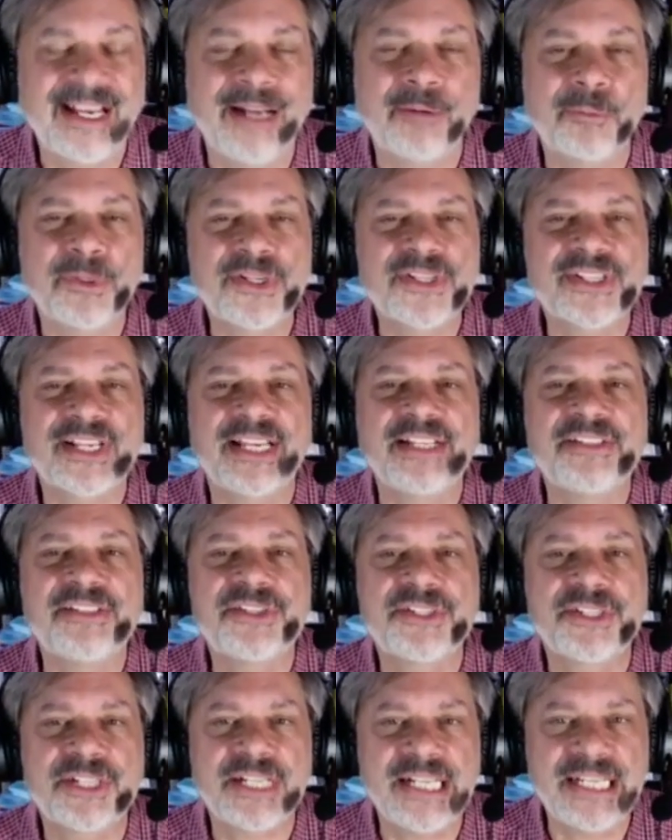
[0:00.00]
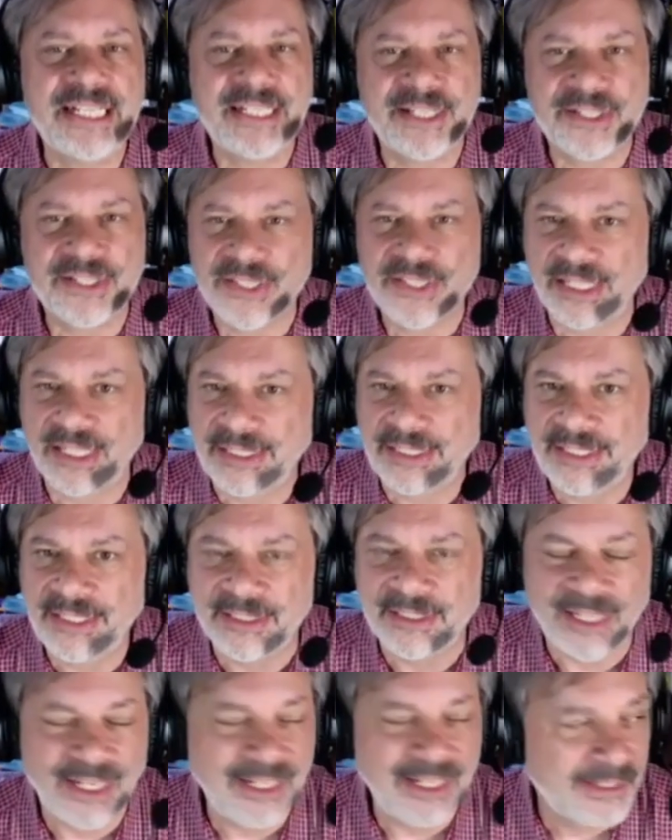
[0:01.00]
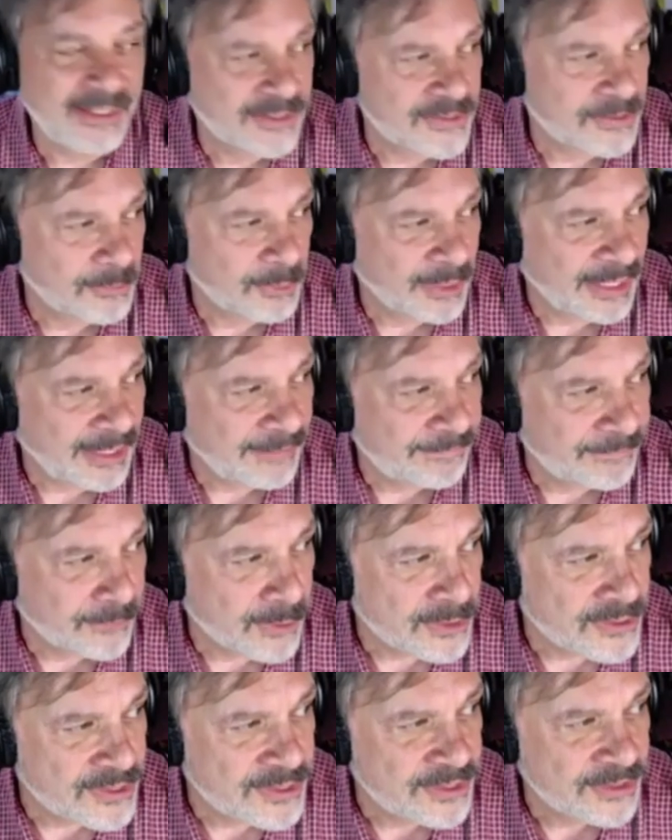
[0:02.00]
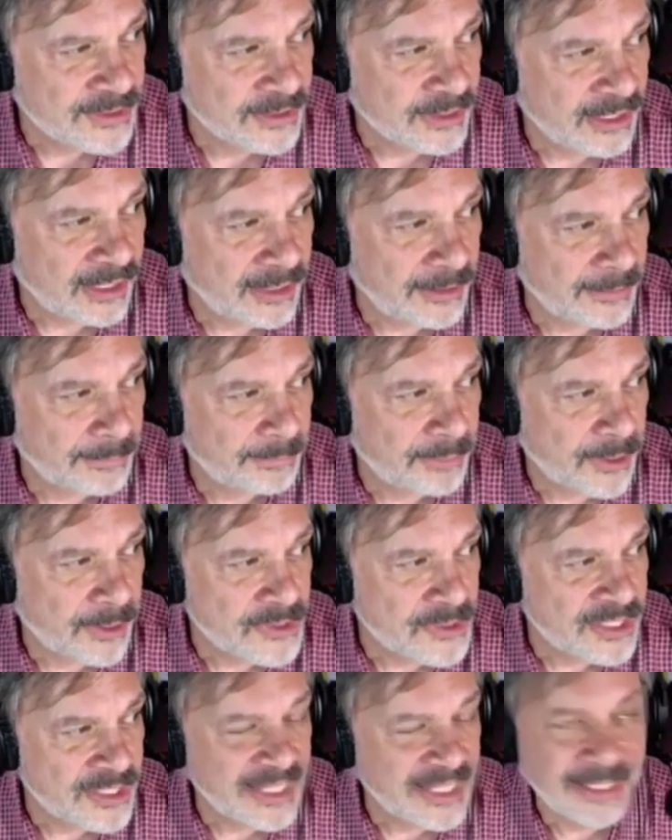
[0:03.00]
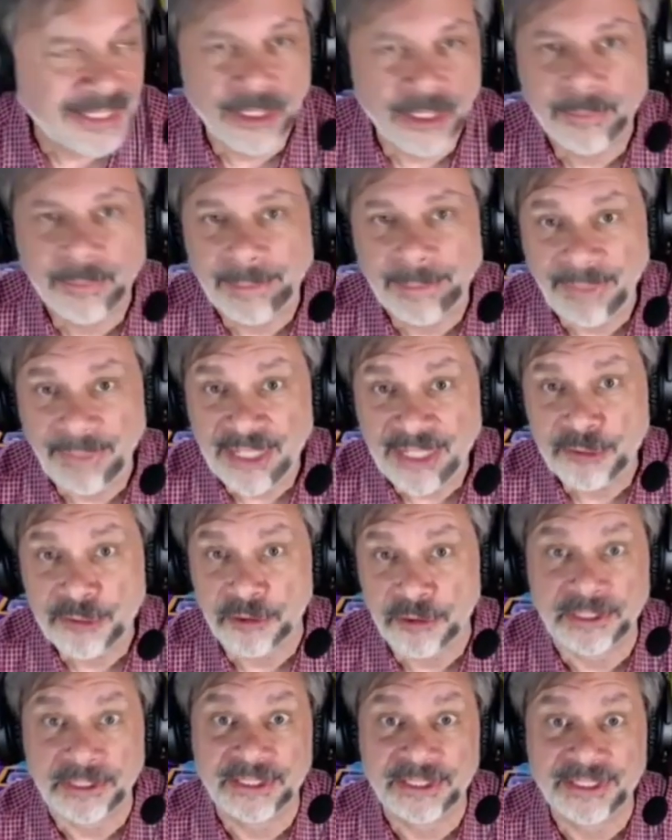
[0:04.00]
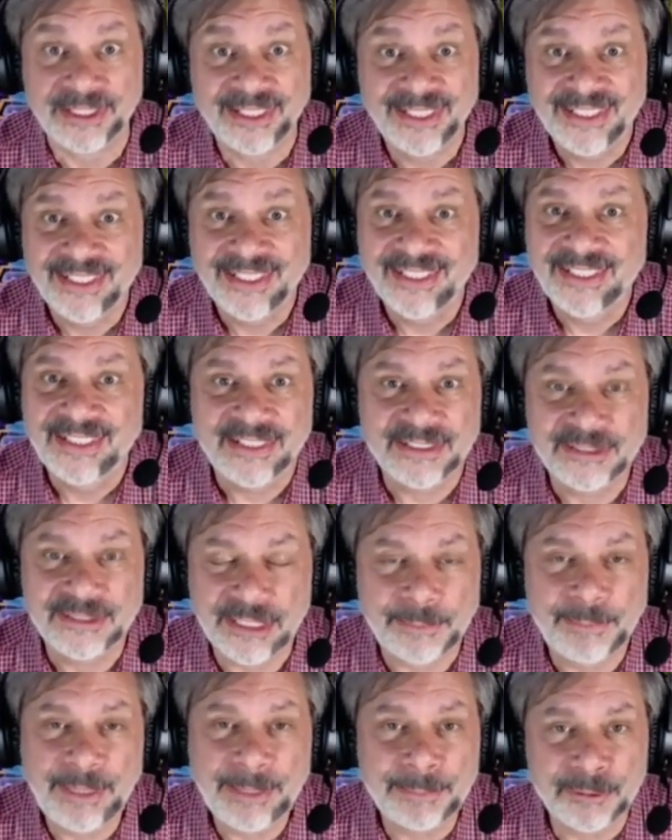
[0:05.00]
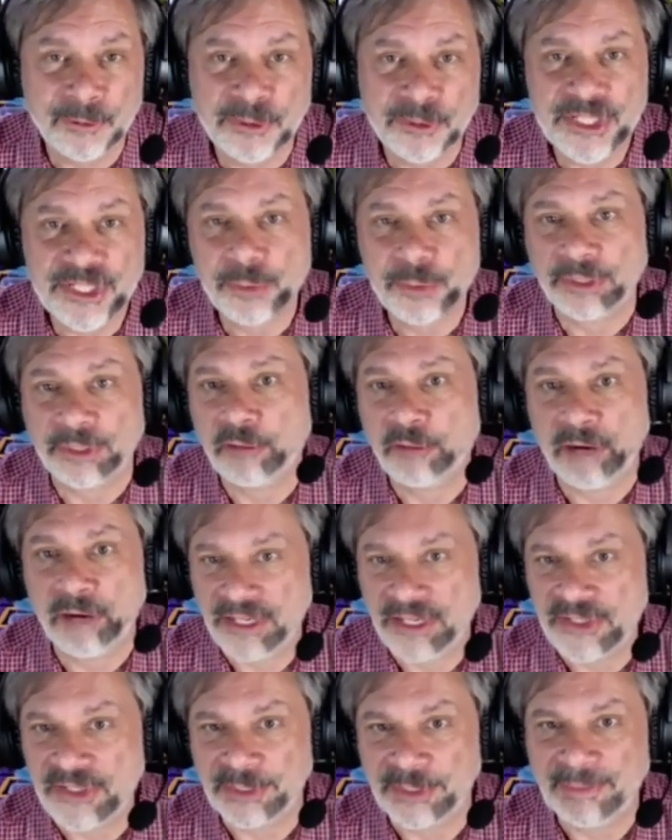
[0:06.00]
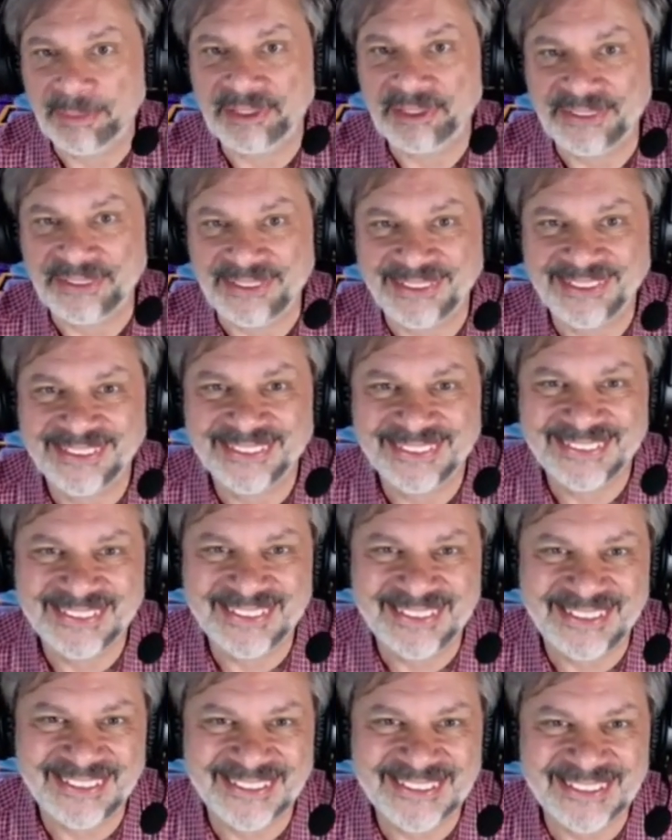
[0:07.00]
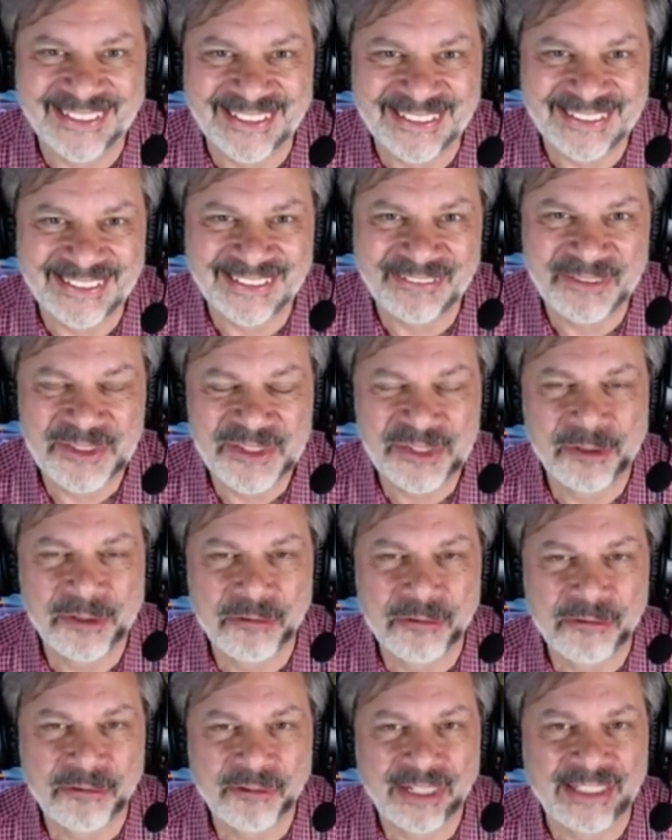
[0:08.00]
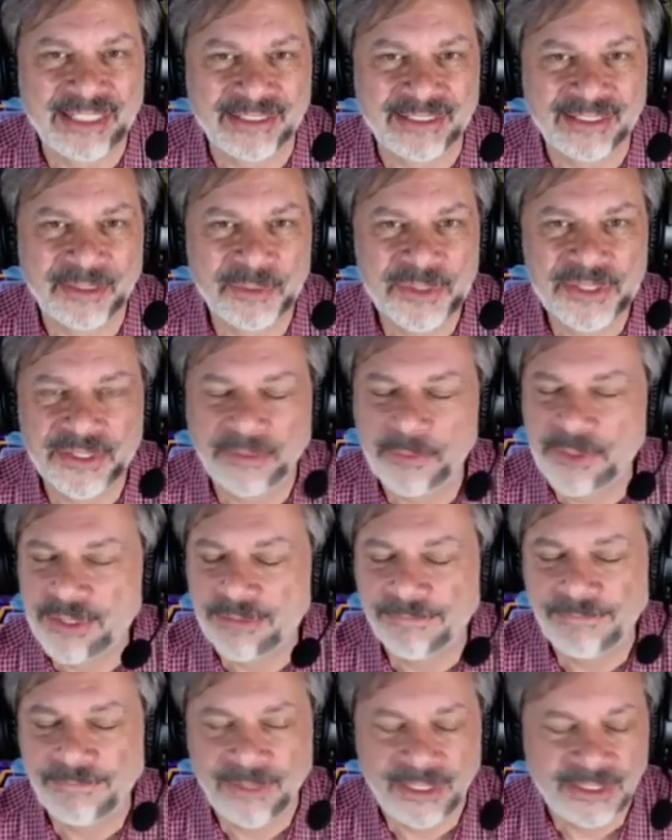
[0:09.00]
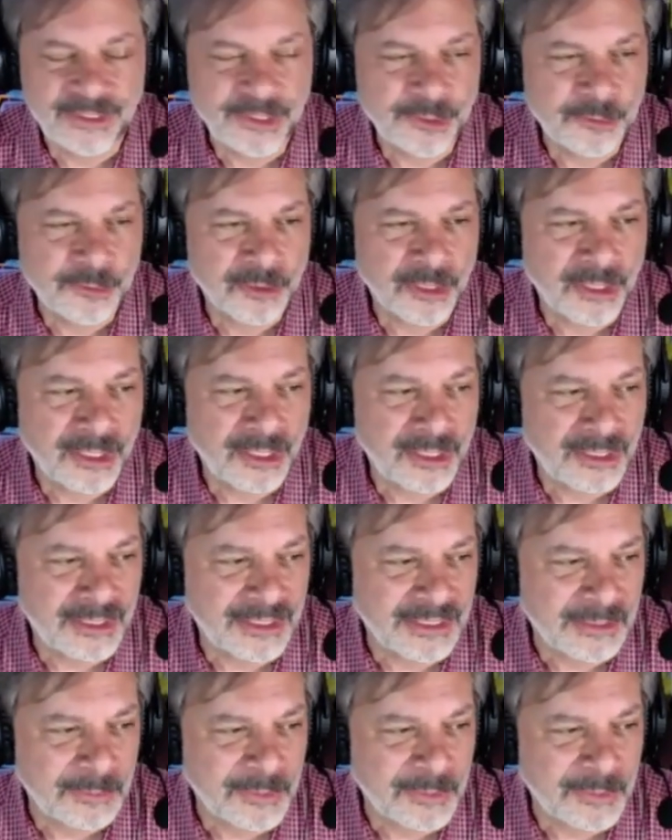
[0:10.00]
That was a genius idea. When I first posted that on my Patreon, it was like people just went crazy about it. And it's like it was great. It was fun to draw.